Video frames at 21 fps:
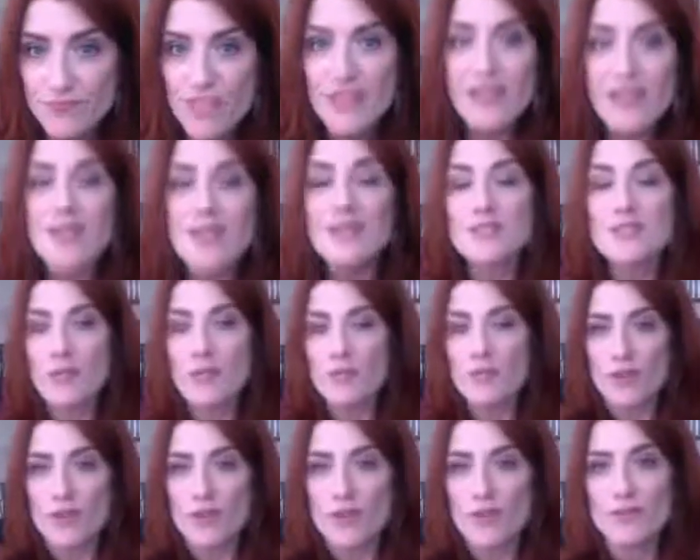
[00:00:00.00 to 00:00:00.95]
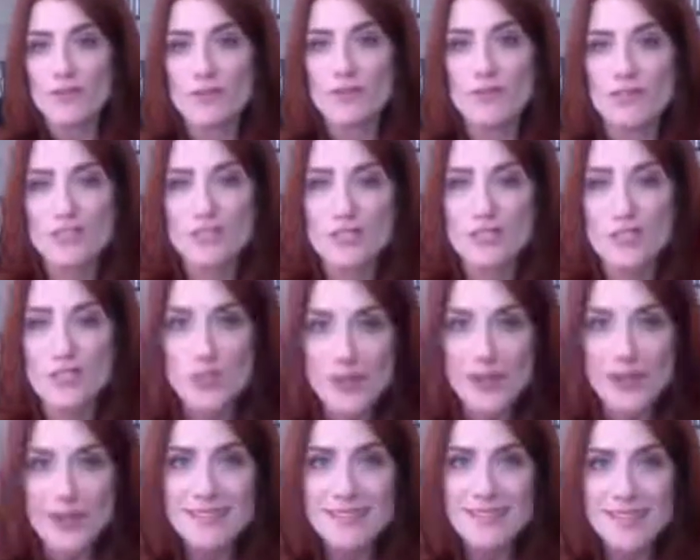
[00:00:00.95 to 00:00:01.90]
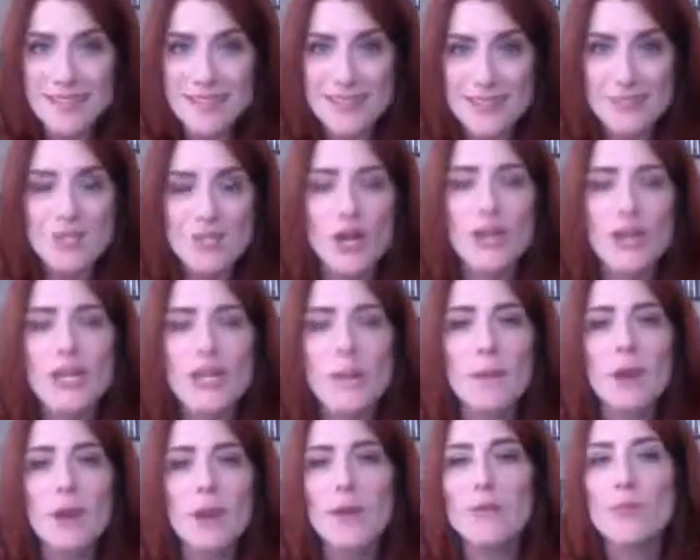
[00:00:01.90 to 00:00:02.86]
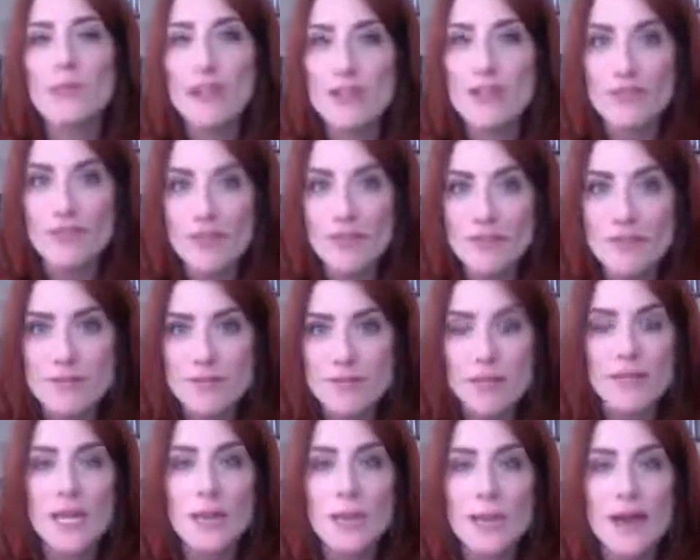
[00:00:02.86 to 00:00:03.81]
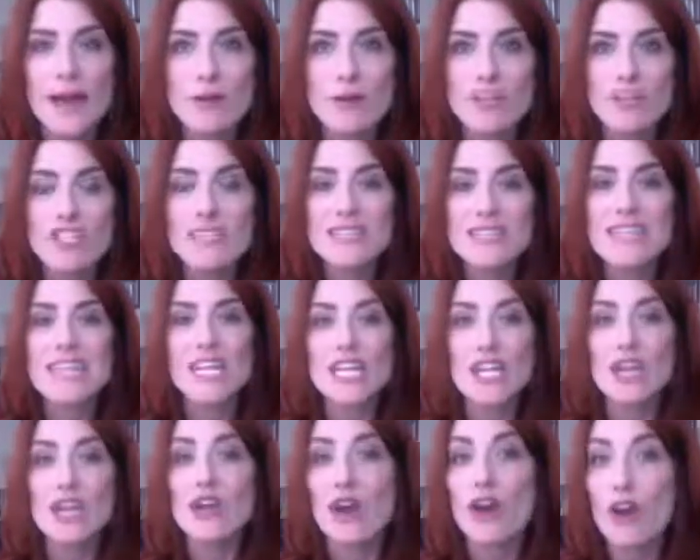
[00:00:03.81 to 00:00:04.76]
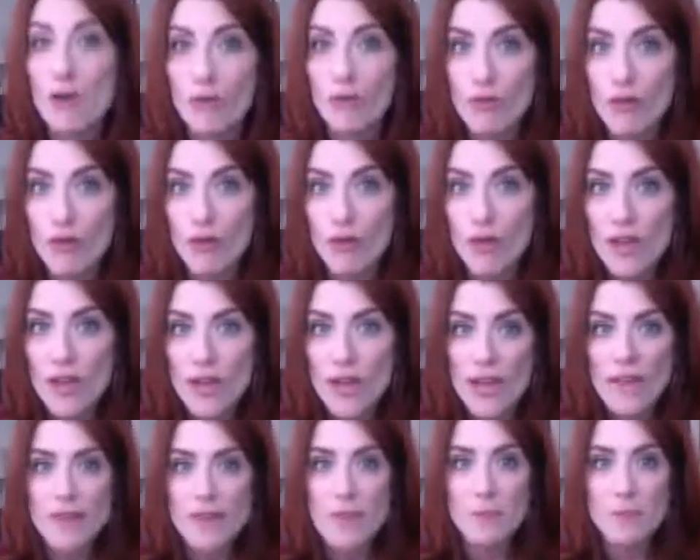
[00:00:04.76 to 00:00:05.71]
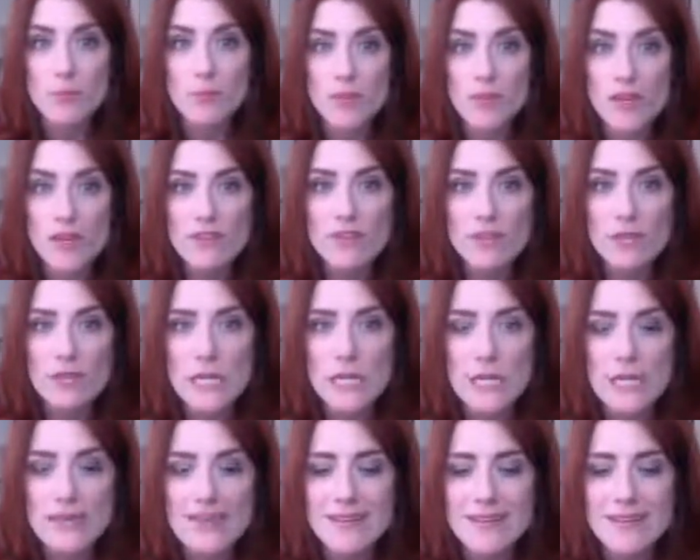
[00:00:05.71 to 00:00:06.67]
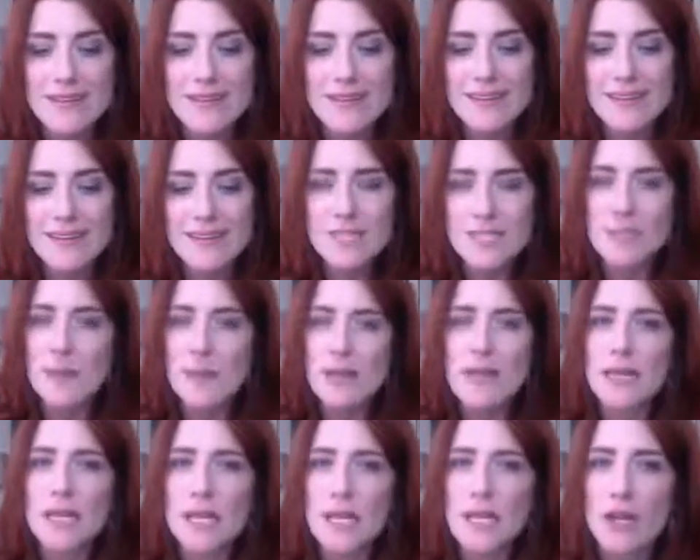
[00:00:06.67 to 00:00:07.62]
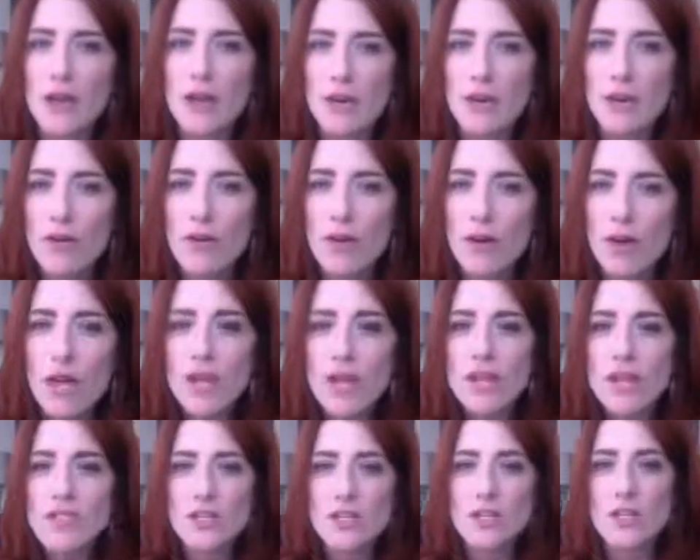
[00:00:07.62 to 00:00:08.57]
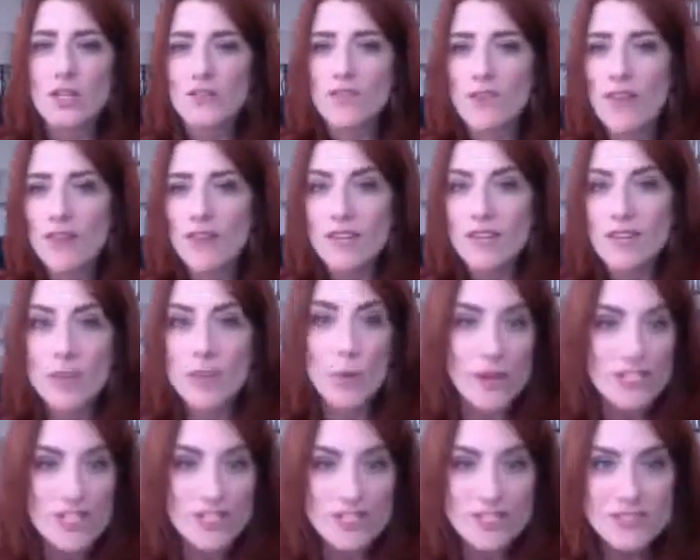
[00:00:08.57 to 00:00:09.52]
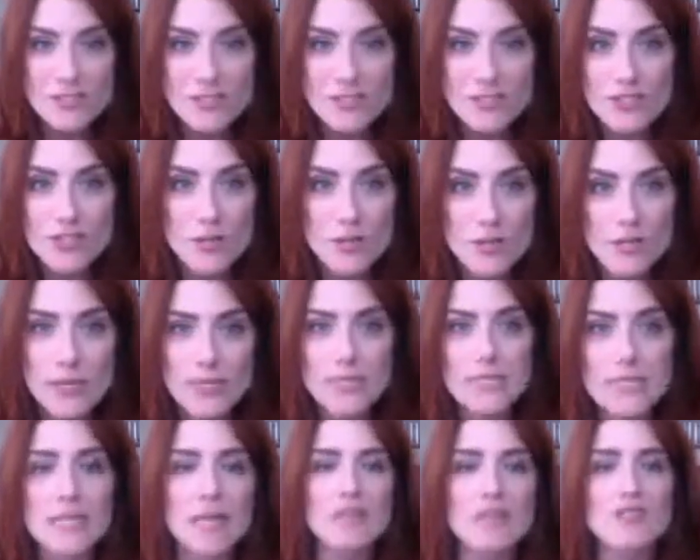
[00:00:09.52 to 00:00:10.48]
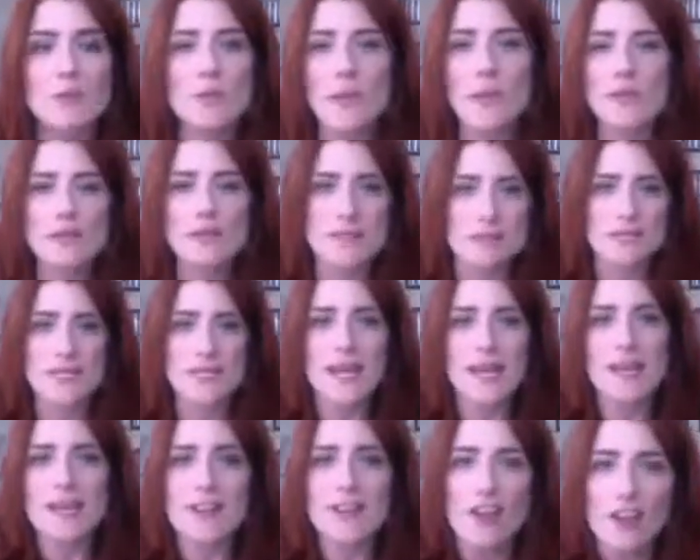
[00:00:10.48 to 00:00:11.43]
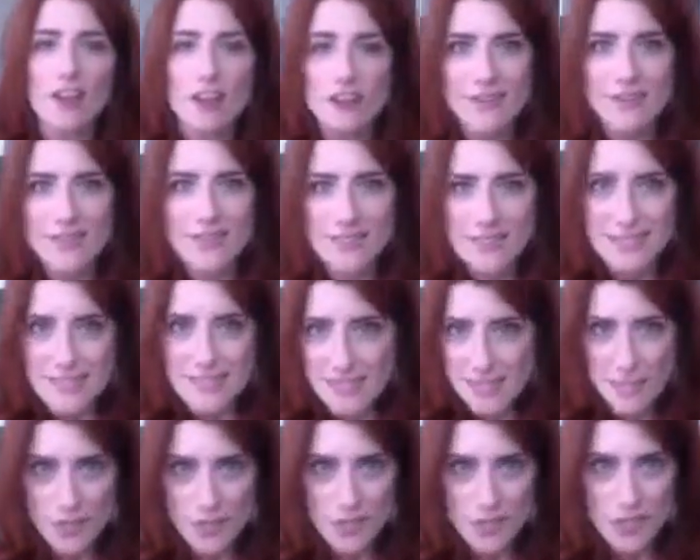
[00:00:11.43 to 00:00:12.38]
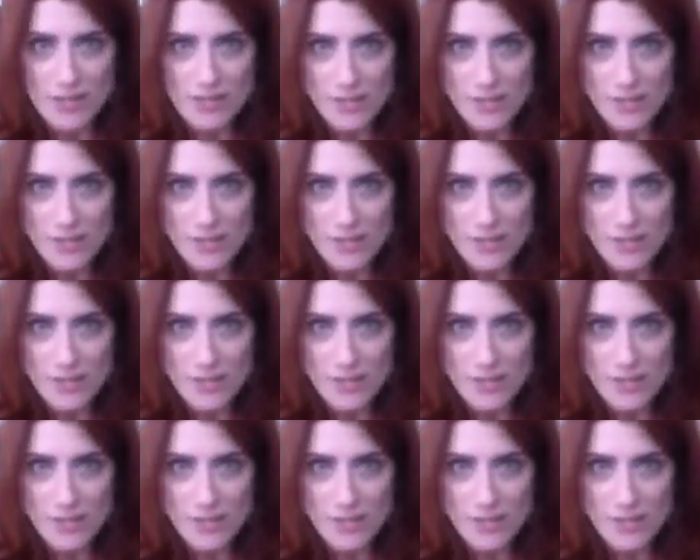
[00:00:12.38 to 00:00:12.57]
So for all of you who just joined us, talking about bravery, talking about letting go, and that bravery is about letting go. So look, if you have any questions you just joined, I'd love to make this a dialogue and a discussion.